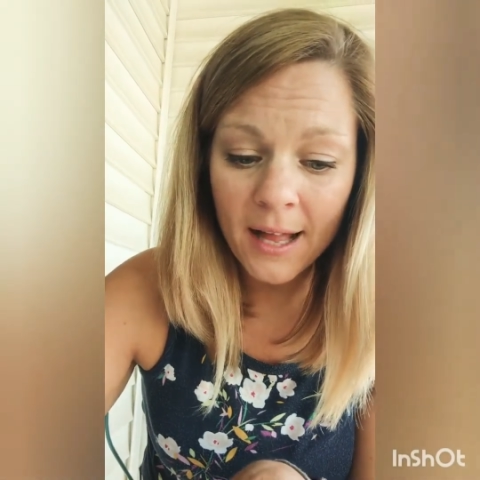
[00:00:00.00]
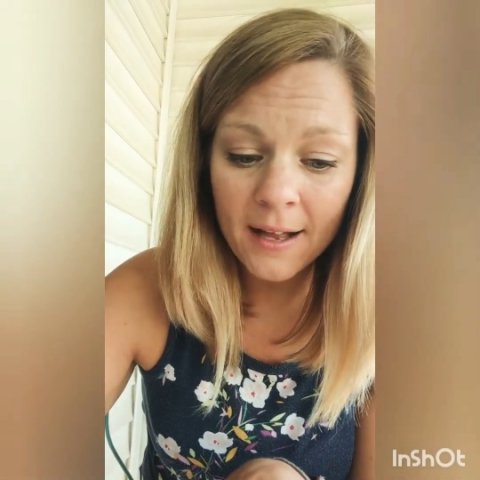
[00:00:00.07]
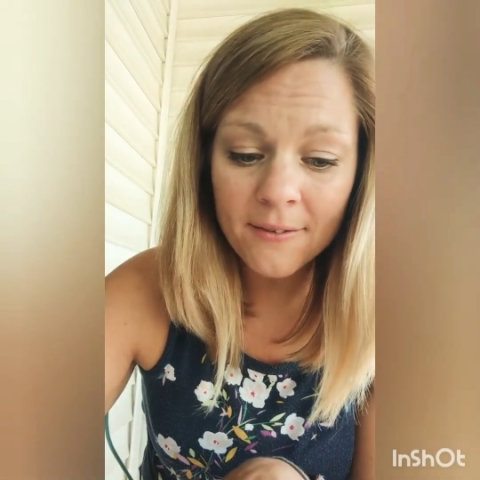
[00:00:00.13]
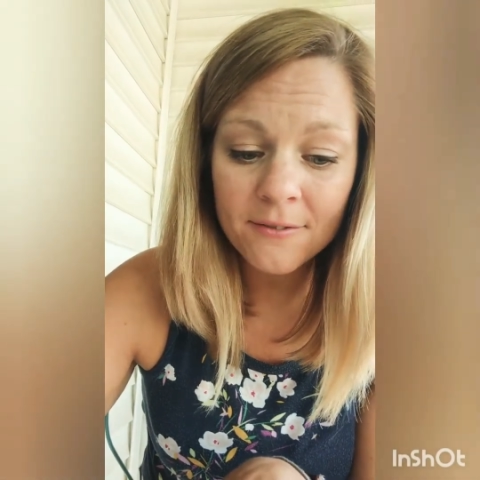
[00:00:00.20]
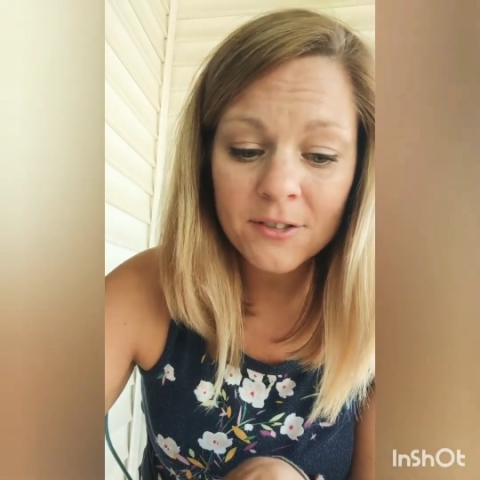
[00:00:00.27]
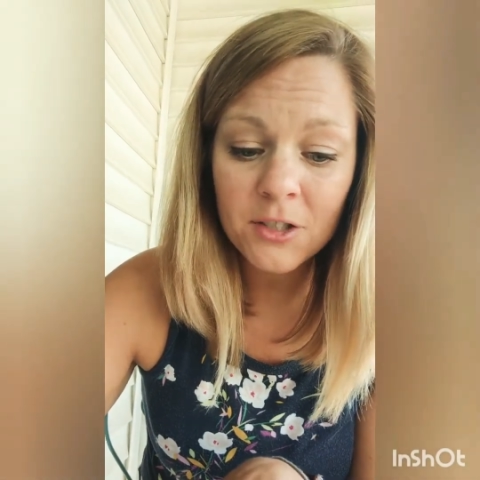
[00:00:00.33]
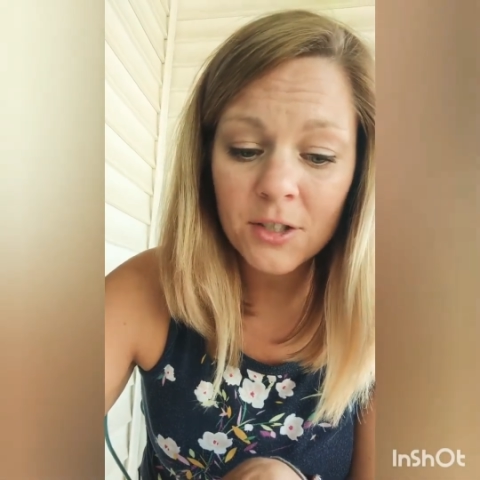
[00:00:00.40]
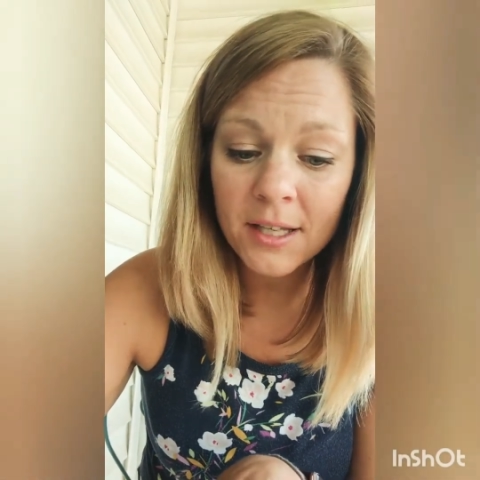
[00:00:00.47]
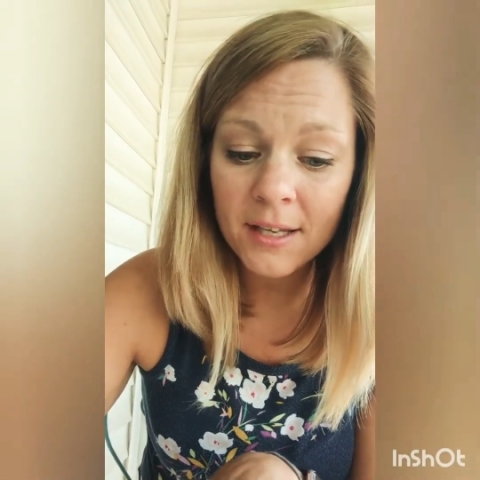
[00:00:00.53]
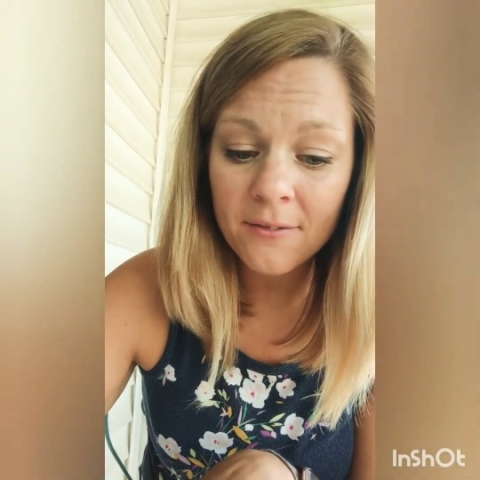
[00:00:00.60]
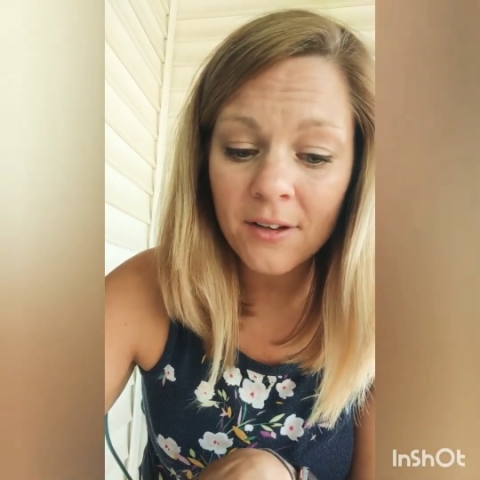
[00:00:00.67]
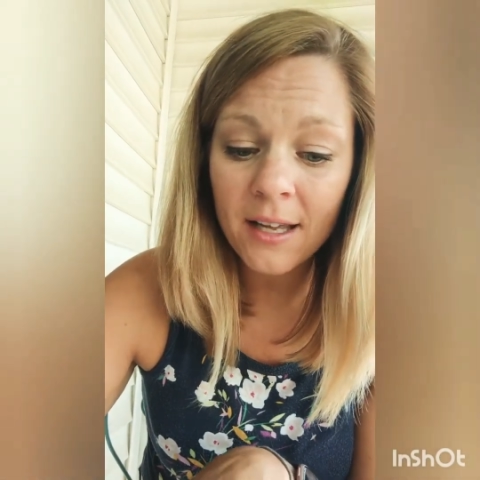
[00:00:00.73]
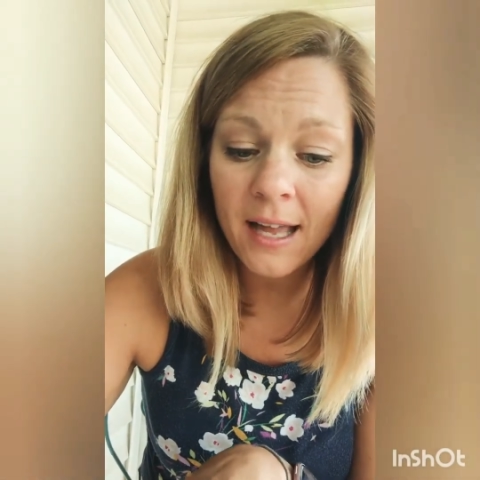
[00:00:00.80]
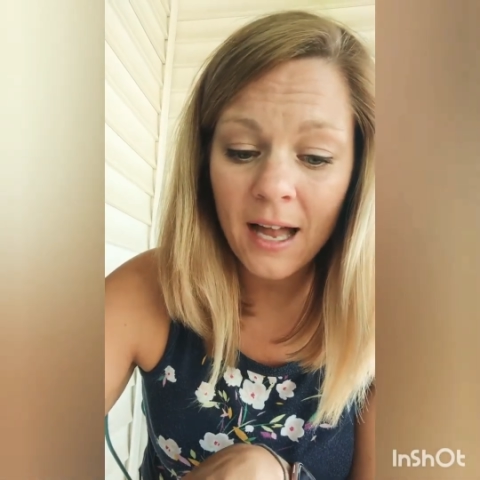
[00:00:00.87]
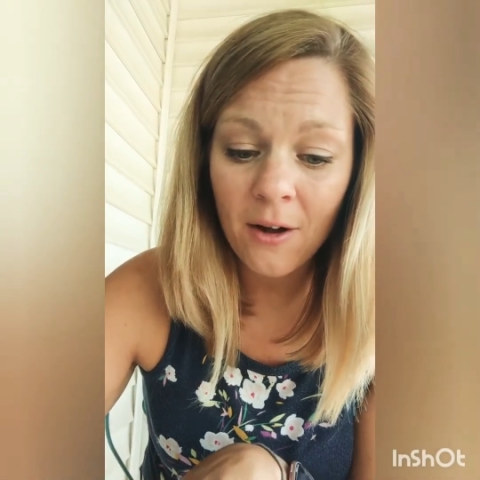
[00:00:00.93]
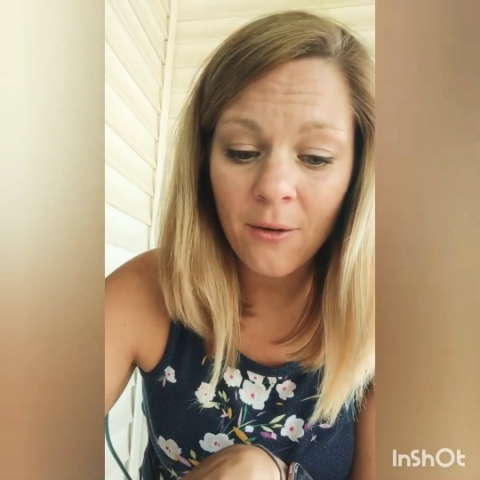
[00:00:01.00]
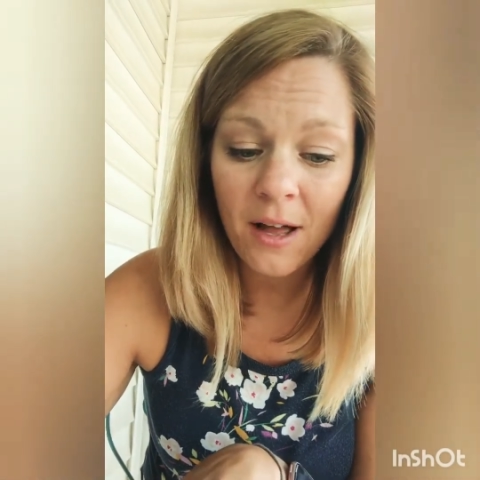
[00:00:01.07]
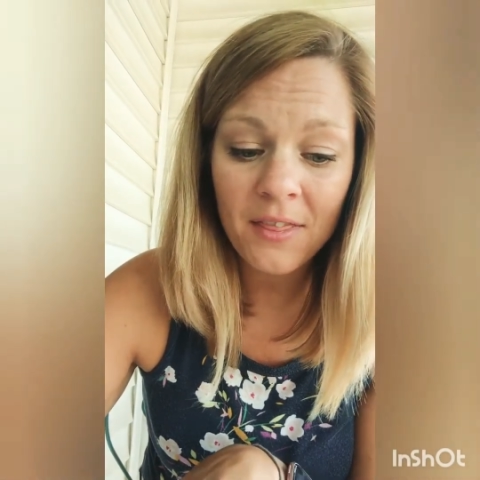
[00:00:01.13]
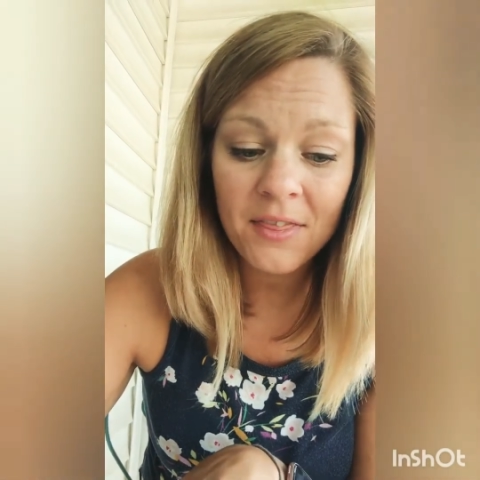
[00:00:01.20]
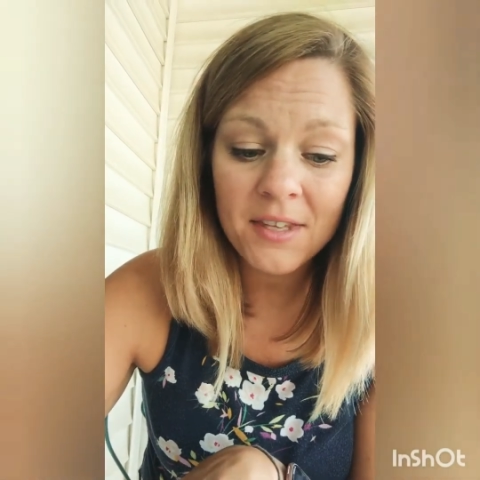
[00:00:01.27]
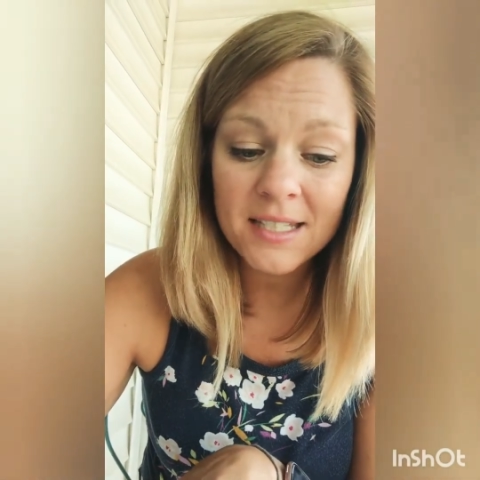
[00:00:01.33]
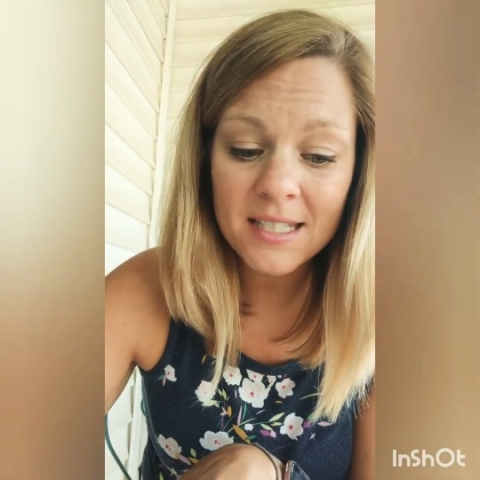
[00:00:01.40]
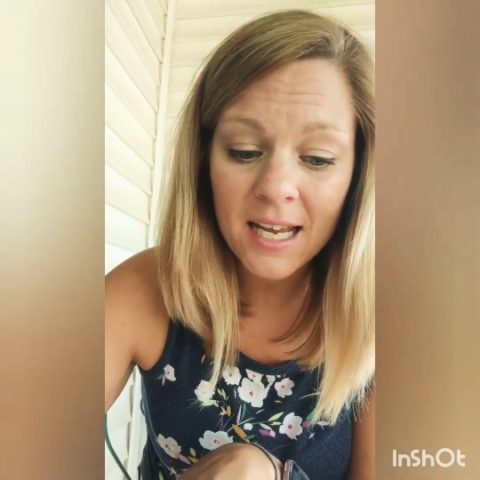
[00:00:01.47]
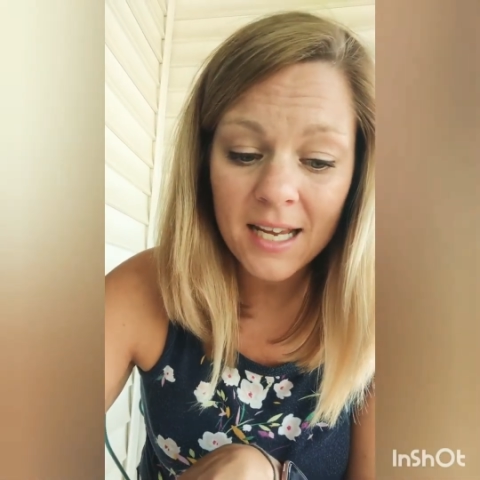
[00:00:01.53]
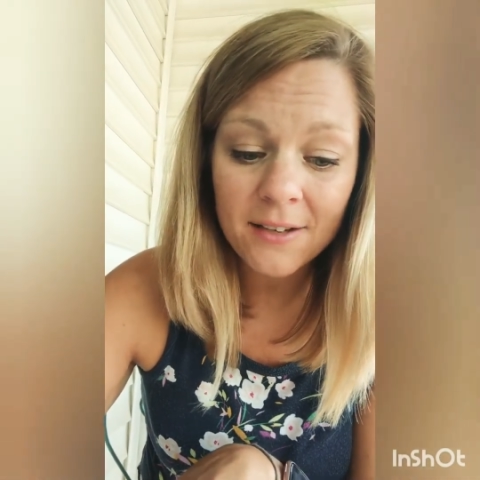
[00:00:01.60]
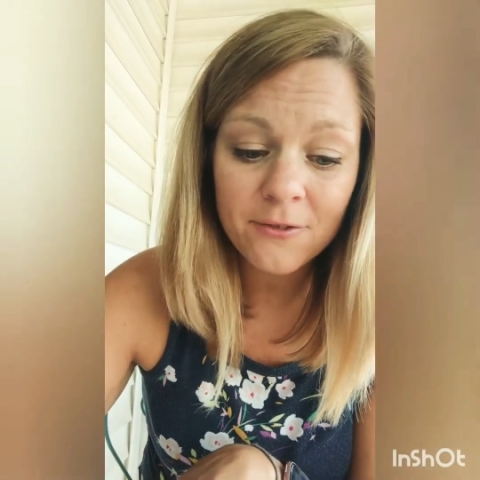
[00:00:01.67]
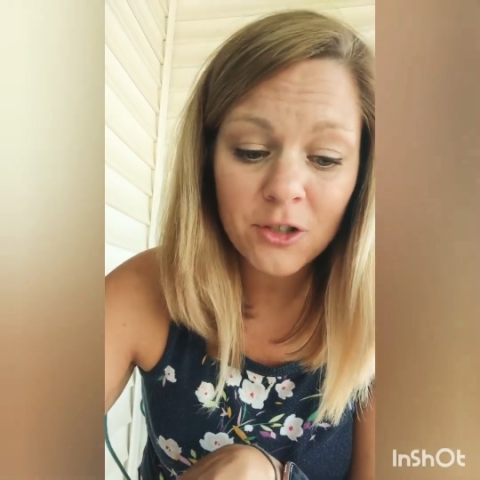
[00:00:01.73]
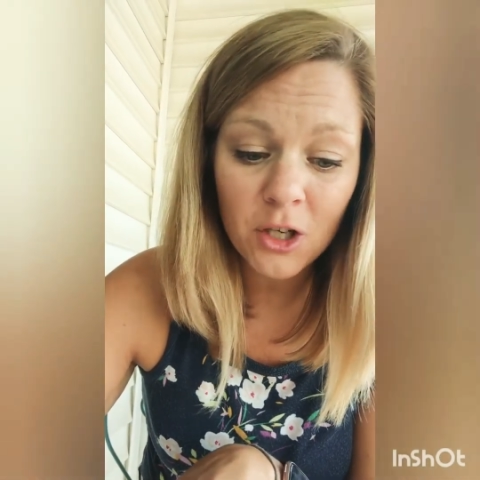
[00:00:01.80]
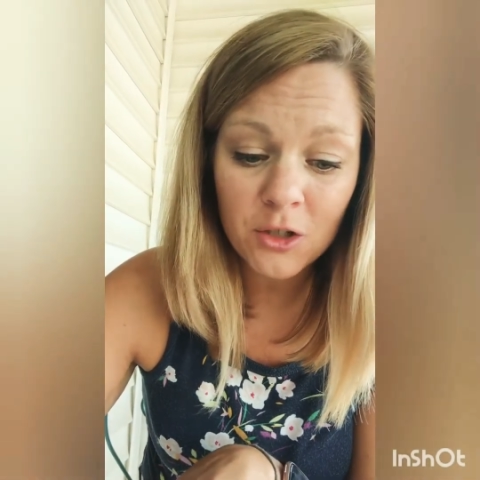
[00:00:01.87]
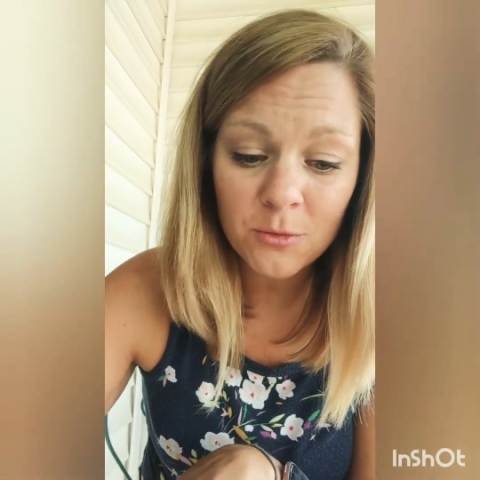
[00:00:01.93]
have to give account on the day
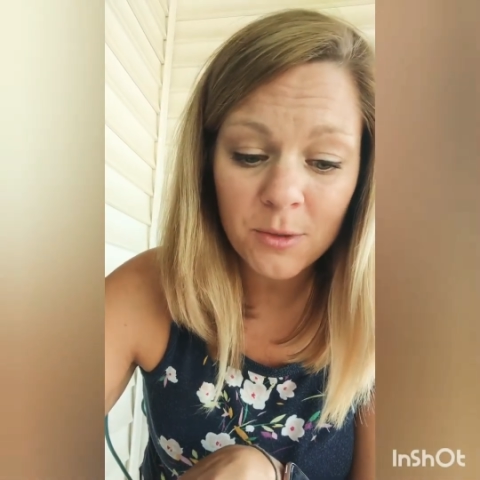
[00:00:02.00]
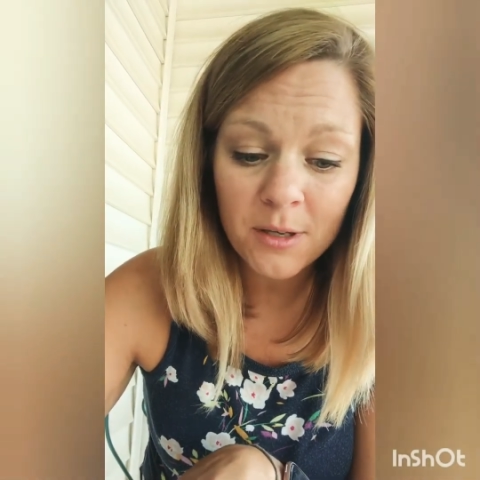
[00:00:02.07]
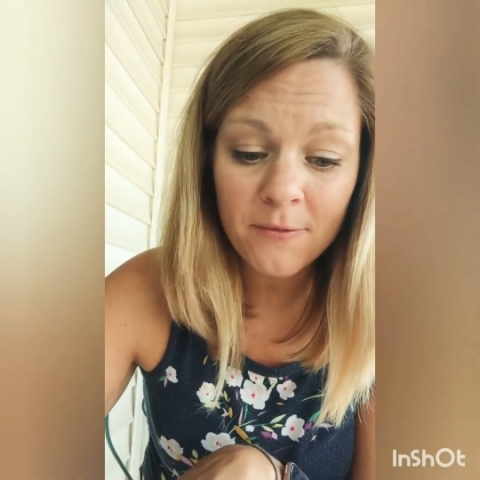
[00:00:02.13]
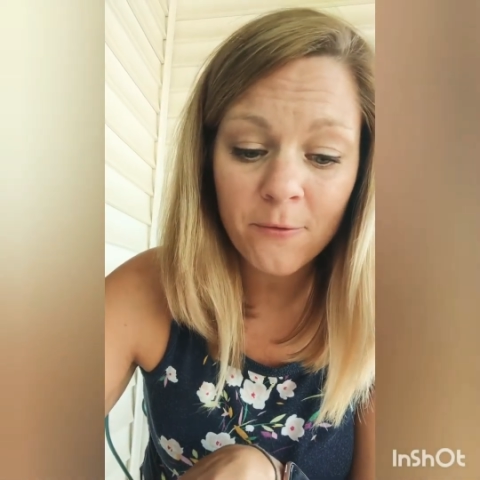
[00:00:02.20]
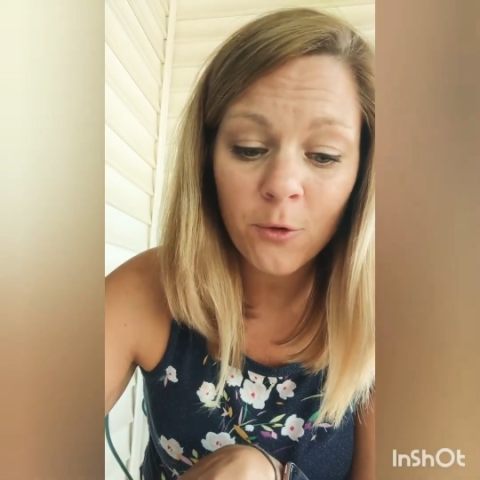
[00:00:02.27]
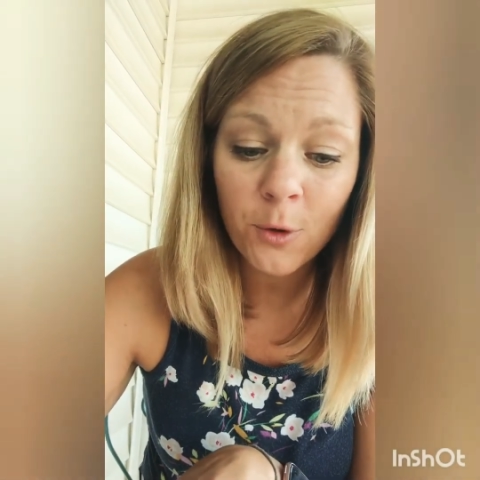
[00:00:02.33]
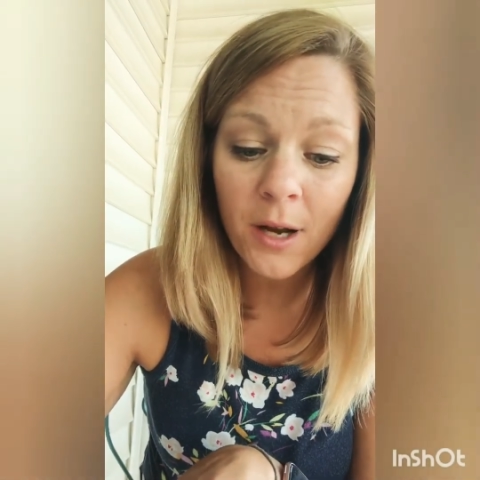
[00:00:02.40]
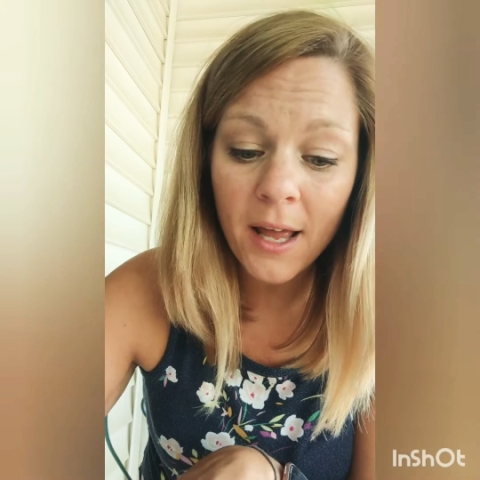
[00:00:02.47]
of judgment for